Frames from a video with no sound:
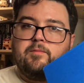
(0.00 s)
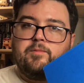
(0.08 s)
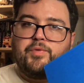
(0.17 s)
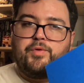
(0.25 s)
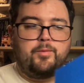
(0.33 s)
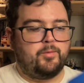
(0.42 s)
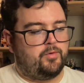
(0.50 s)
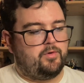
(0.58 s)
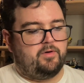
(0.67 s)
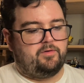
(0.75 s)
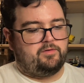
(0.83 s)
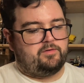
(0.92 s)
Blue
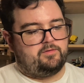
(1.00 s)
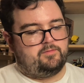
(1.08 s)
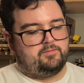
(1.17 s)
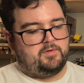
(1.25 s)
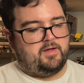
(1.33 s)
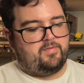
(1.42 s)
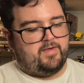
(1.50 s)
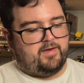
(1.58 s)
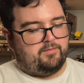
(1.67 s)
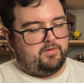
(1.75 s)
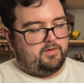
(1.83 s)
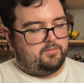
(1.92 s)
boards on that
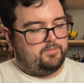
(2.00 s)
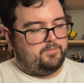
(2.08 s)
one.